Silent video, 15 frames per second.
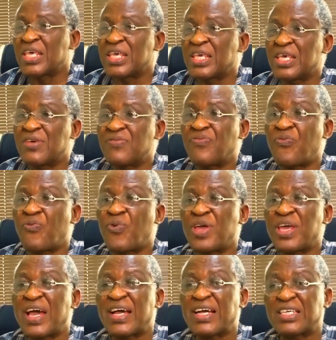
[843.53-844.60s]
If
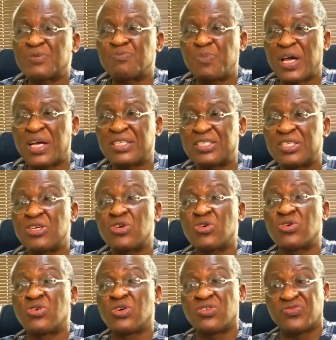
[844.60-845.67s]
we are
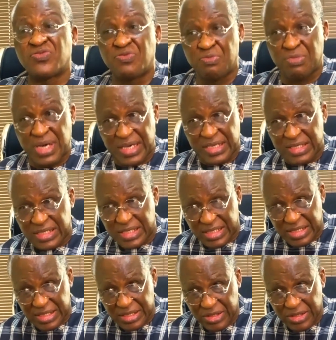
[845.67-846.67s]
expecting government